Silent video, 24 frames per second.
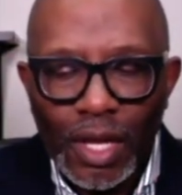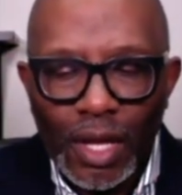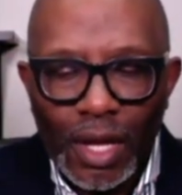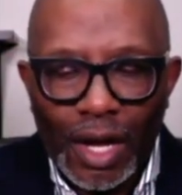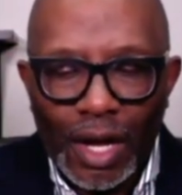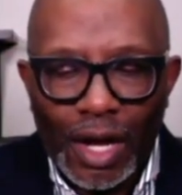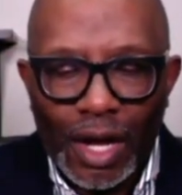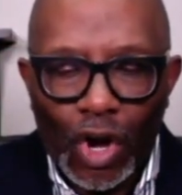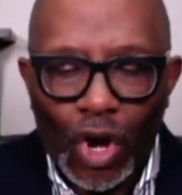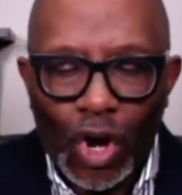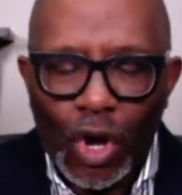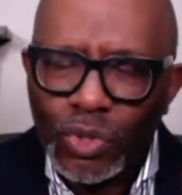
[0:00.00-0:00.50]

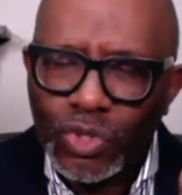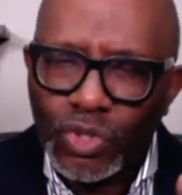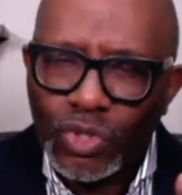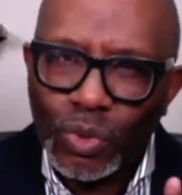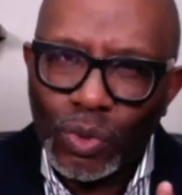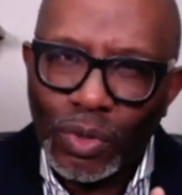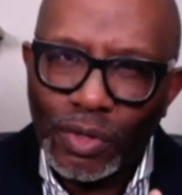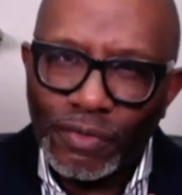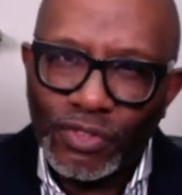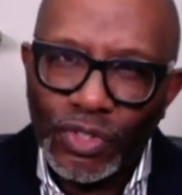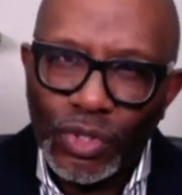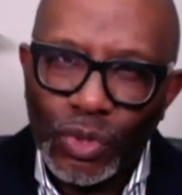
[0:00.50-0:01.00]
Uh,
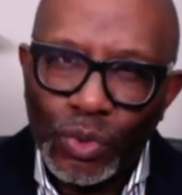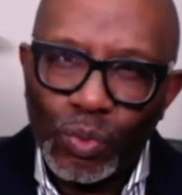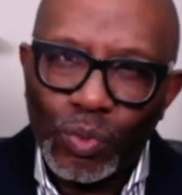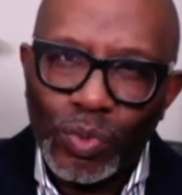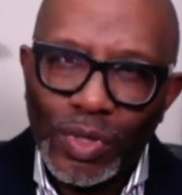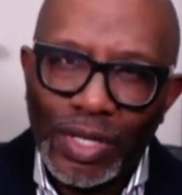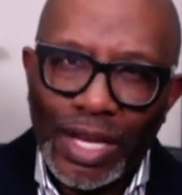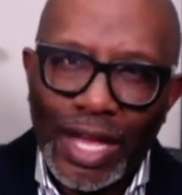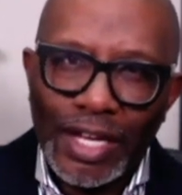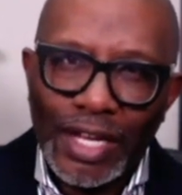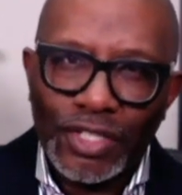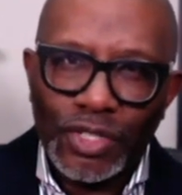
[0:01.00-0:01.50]
also, if you would
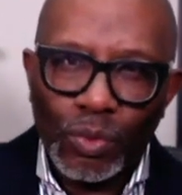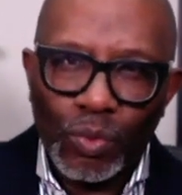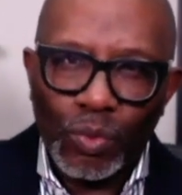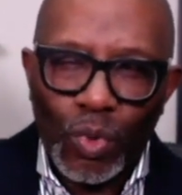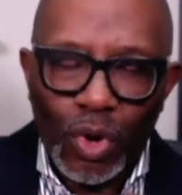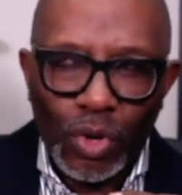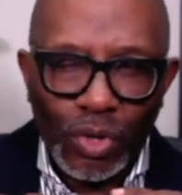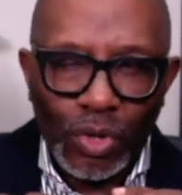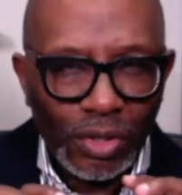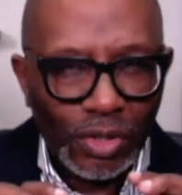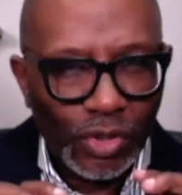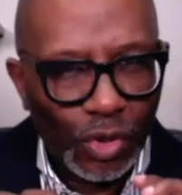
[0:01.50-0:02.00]
like to
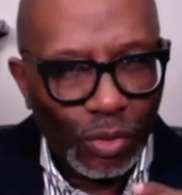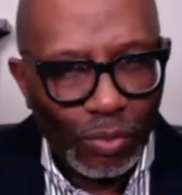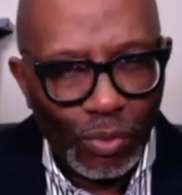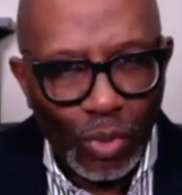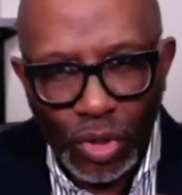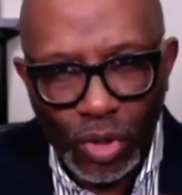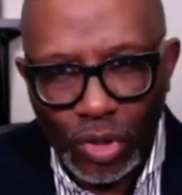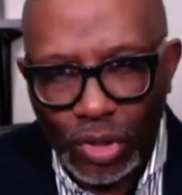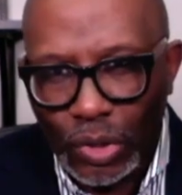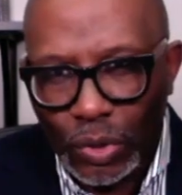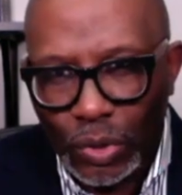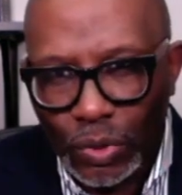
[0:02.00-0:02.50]
walk a little more
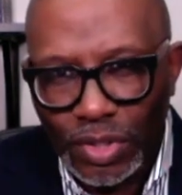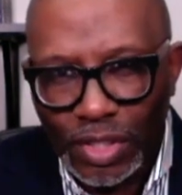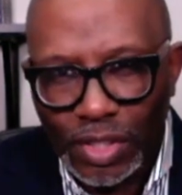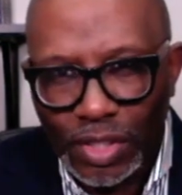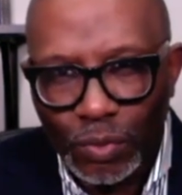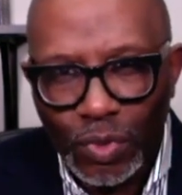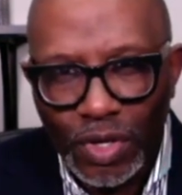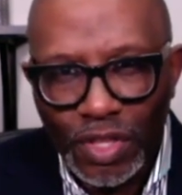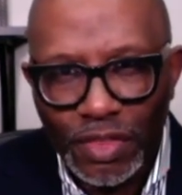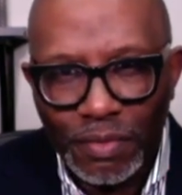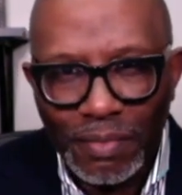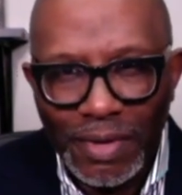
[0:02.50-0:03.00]
closely
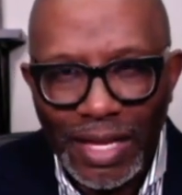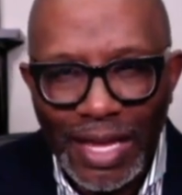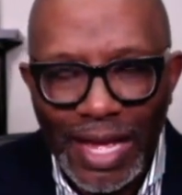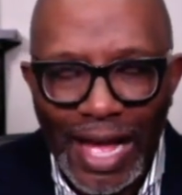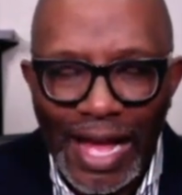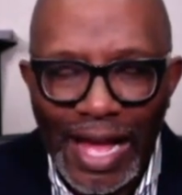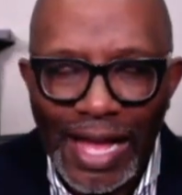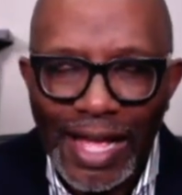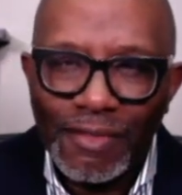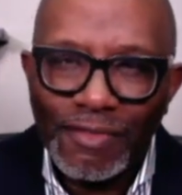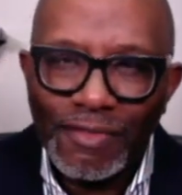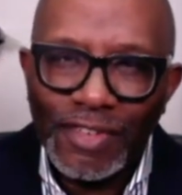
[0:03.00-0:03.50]
with me,
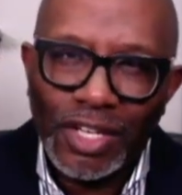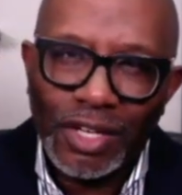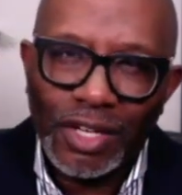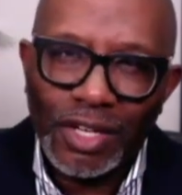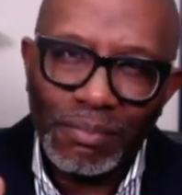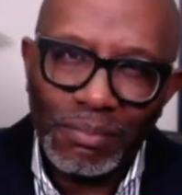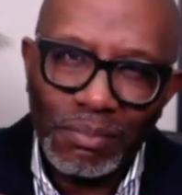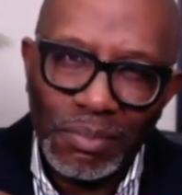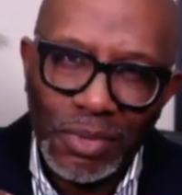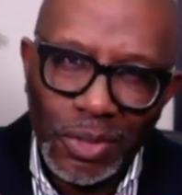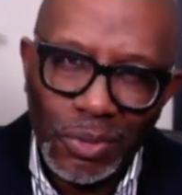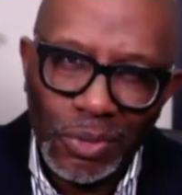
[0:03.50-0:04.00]
I have a
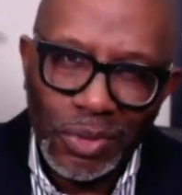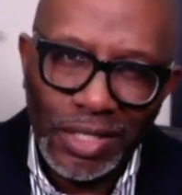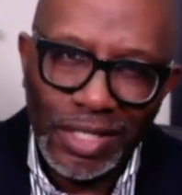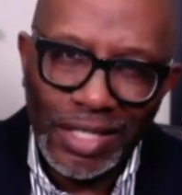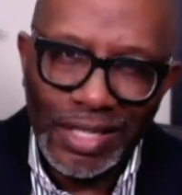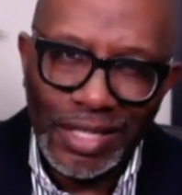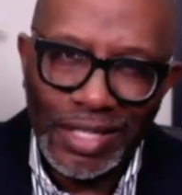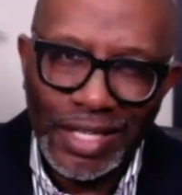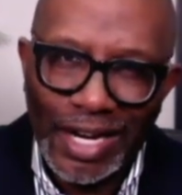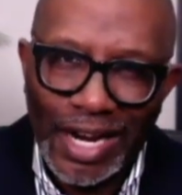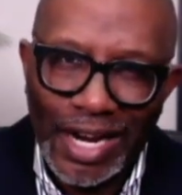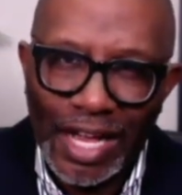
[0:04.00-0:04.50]
community
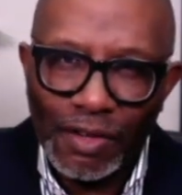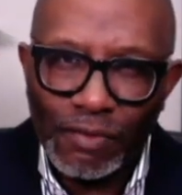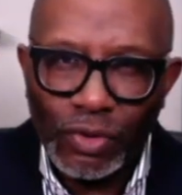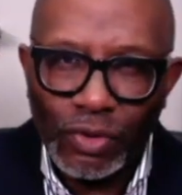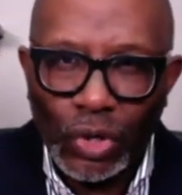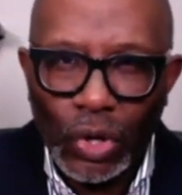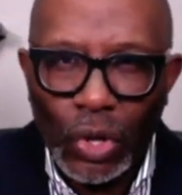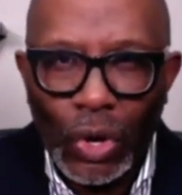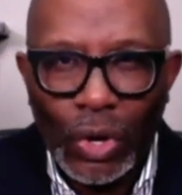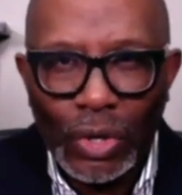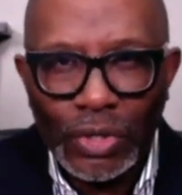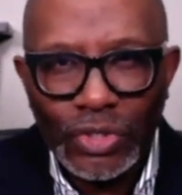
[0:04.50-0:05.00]
that I have
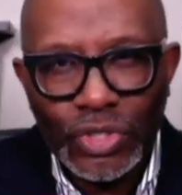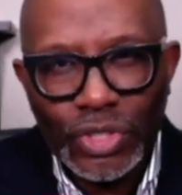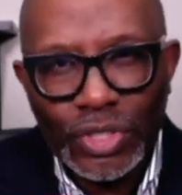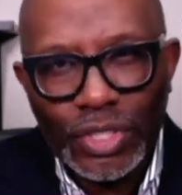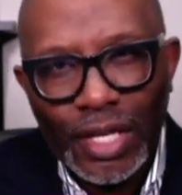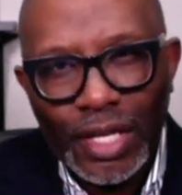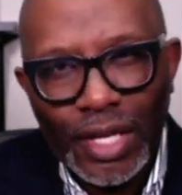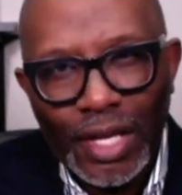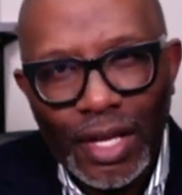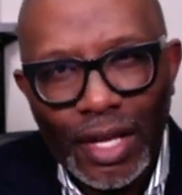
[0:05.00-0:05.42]
launched.